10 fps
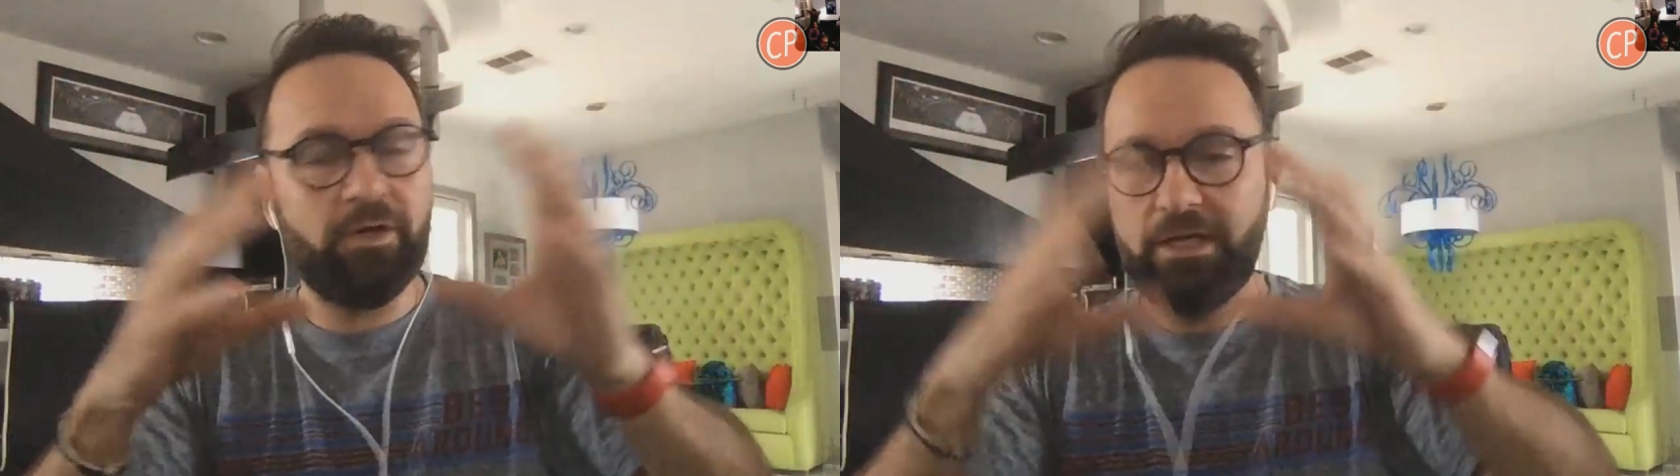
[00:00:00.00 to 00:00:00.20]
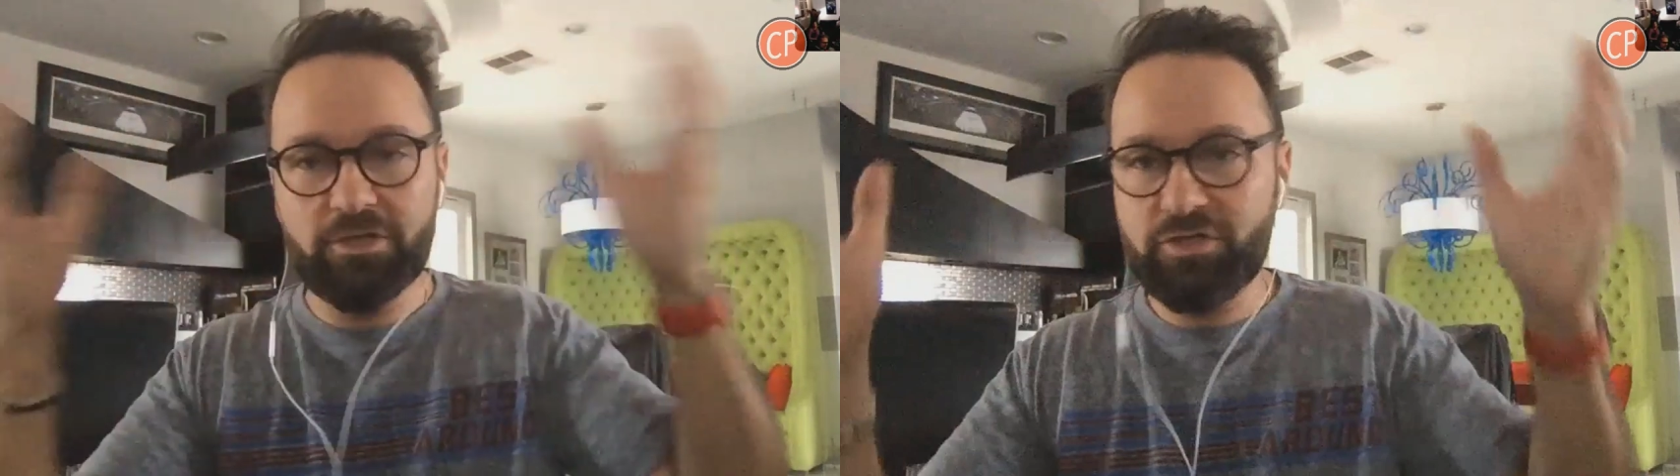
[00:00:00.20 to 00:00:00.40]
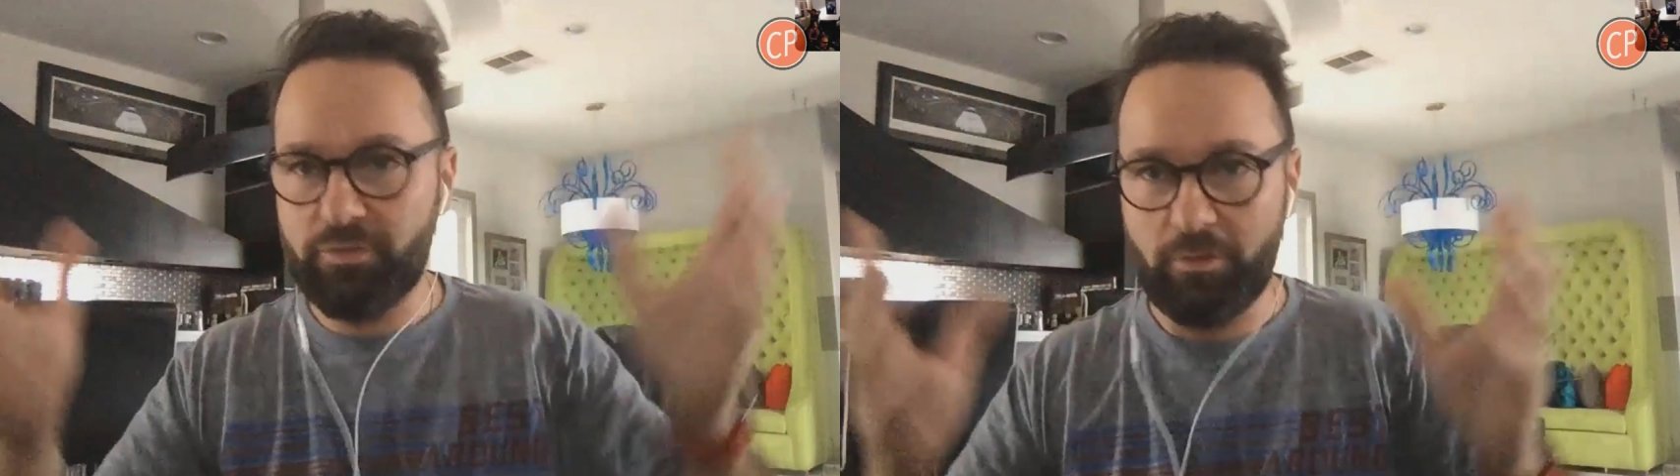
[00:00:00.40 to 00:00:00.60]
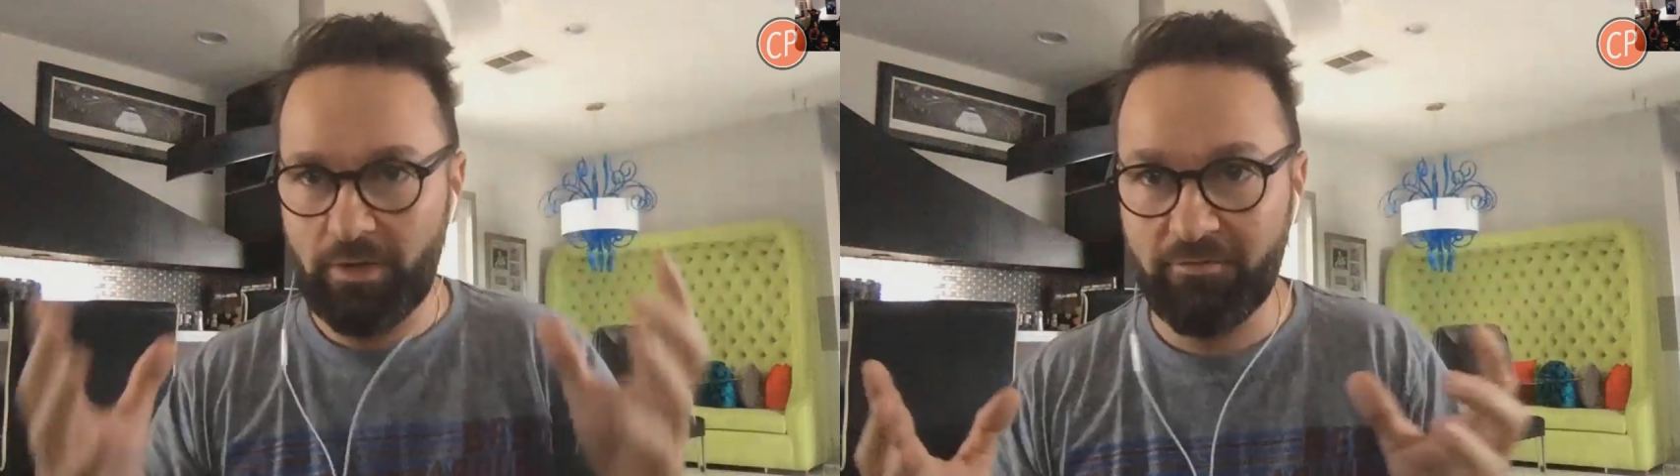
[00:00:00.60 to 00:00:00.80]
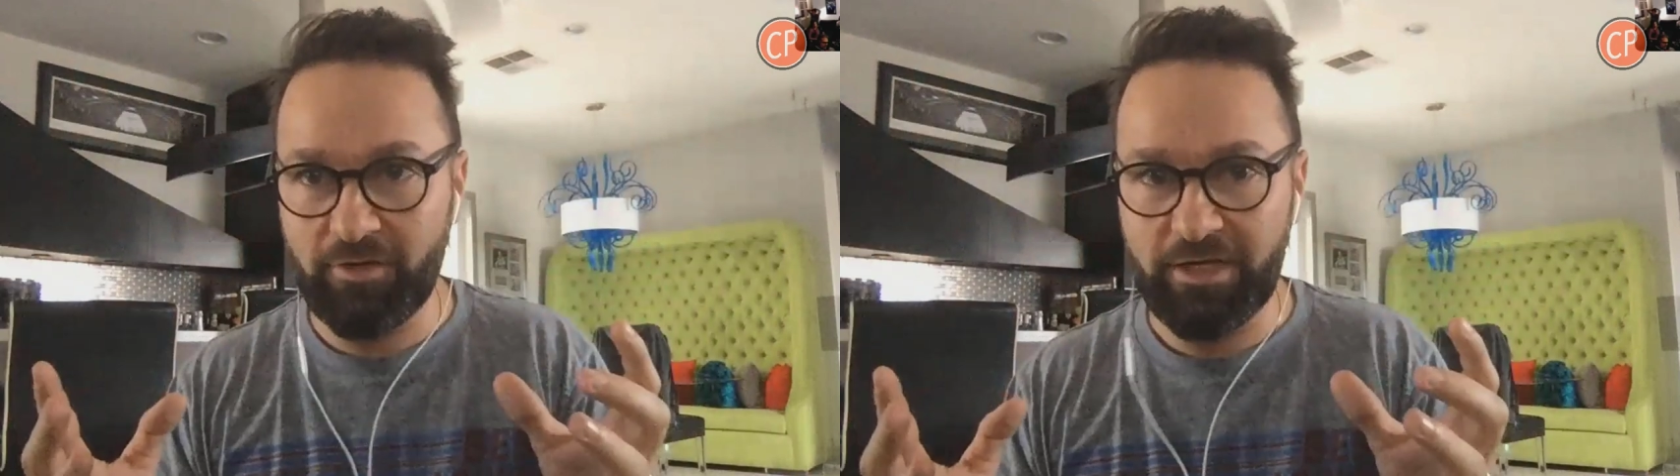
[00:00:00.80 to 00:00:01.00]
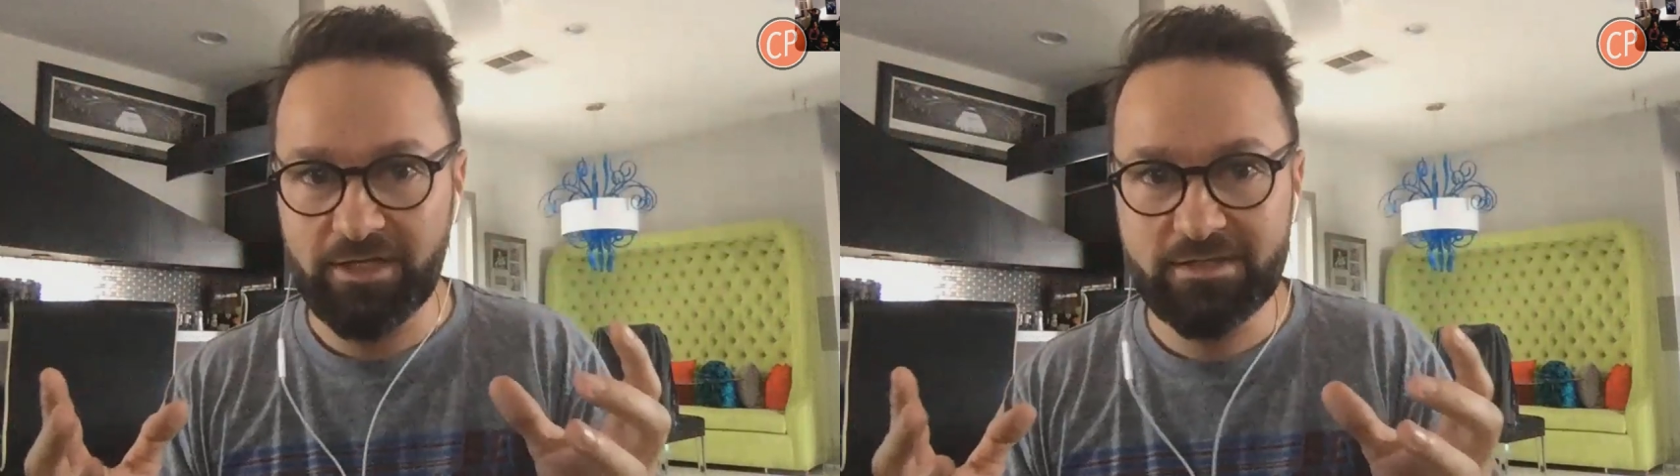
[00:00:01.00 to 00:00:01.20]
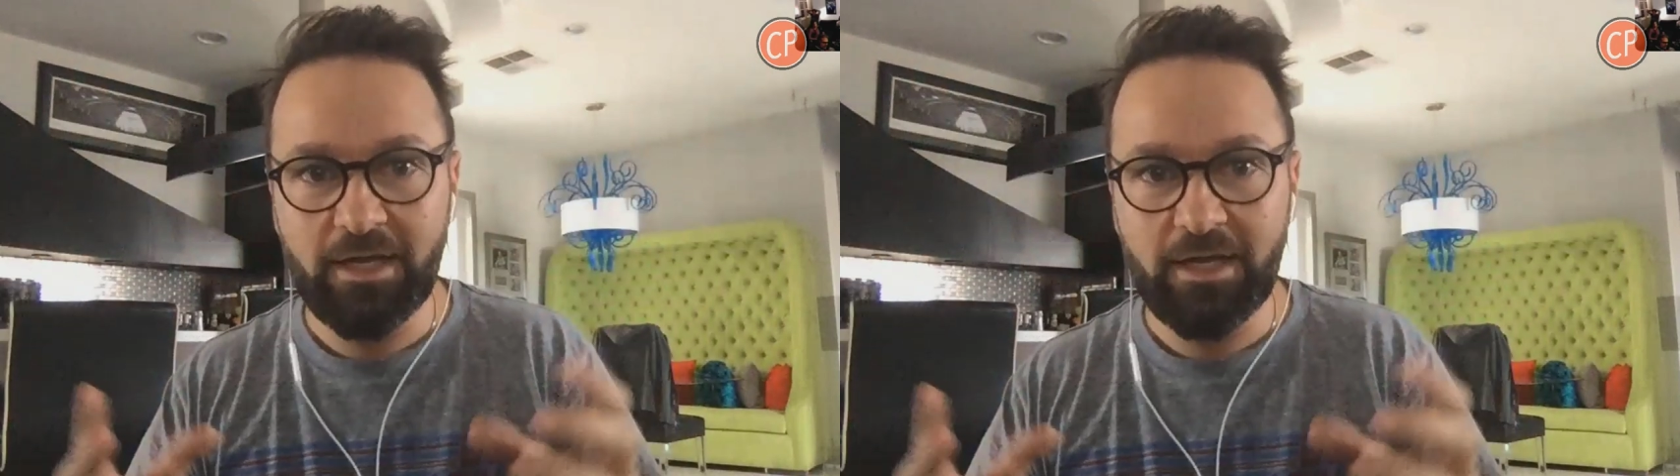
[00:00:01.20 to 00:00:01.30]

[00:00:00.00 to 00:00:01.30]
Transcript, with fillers: industry, whatever it is.